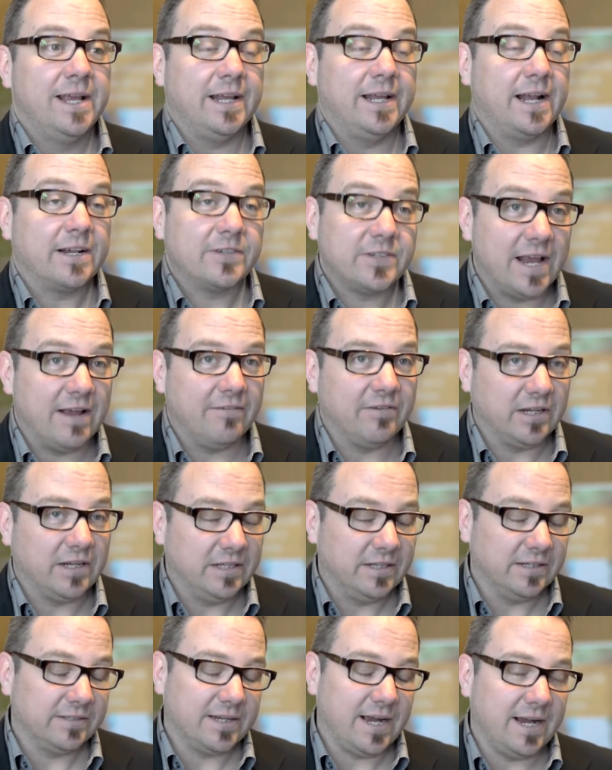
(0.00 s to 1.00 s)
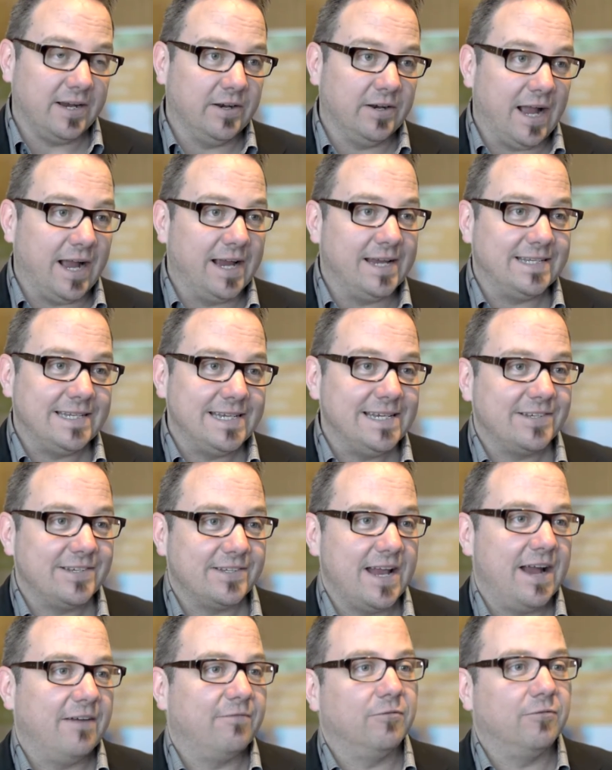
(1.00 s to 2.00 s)
and actually having an entire IT
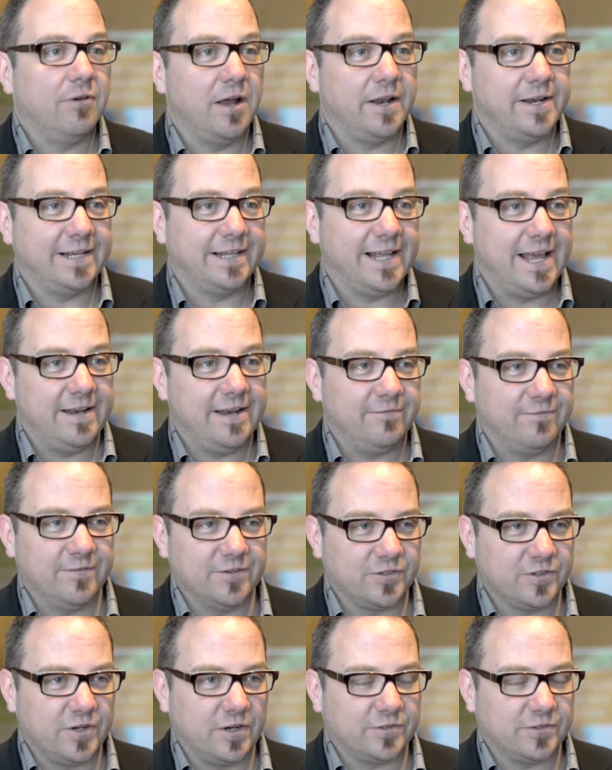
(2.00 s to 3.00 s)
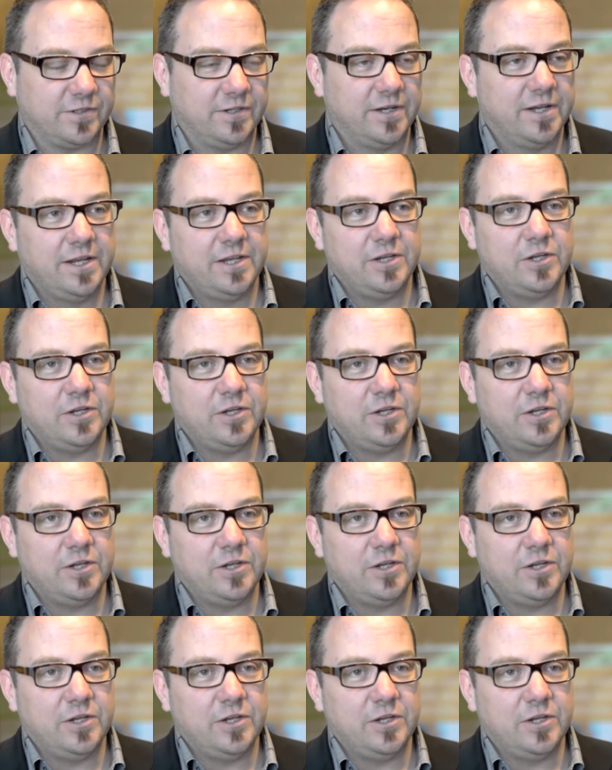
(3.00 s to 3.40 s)
staff running that infrastructure.